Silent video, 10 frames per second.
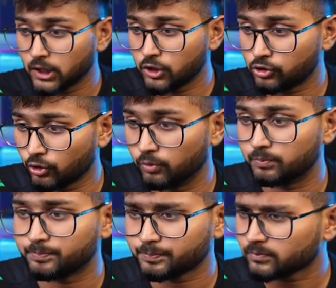
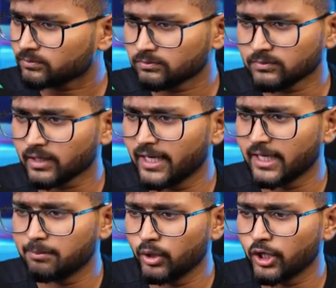So,
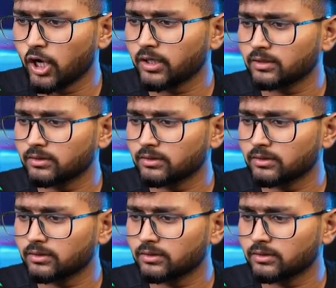again, moving on.